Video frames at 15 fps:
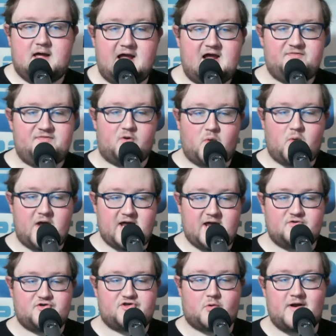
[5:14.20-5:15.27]
and the
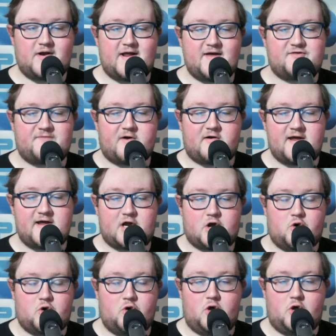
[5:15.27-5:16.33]
Wings. So it is very
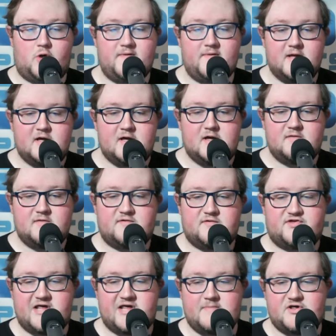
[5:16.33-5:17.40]
cool
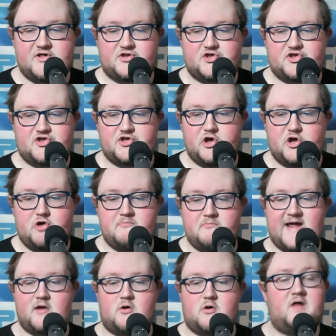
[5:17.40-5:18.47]
to see Mitch DeSnew
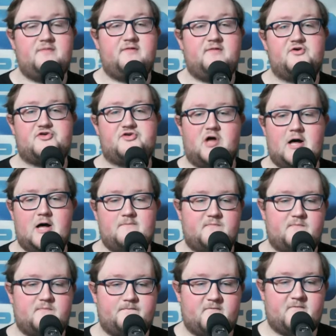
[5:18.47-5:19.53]
make it on this
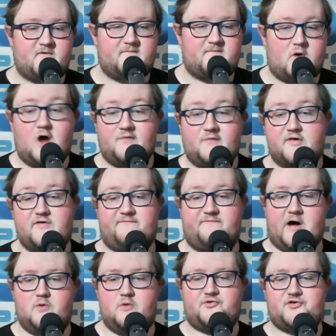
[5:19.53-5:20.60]

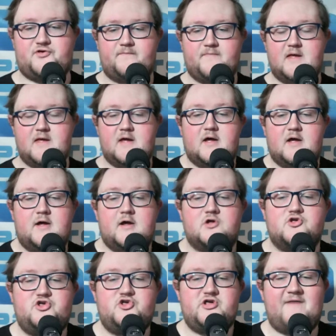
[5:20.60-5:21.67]
vote.
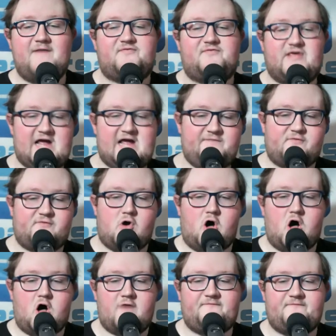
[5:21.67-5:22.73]
Jeff Teat for
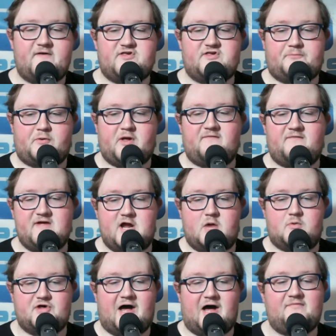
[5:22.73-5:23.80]
Offensive Player of the
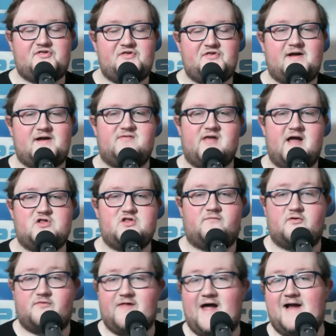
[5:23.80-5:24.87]
Year was obviously in
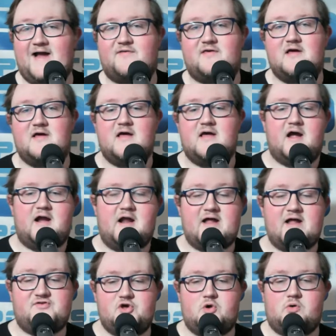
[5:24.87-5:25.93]
contention for that, and
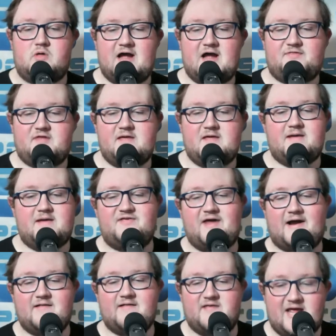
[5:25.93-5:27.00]
I do like that he made
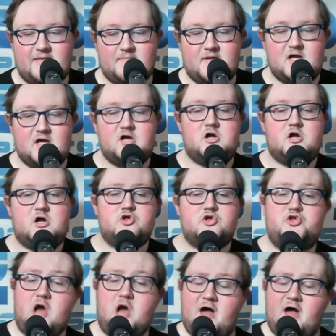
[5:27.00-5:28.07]
second team.
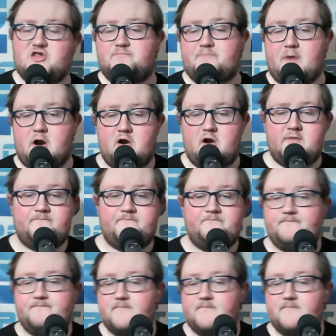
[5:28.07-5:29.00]
Josh Byrne,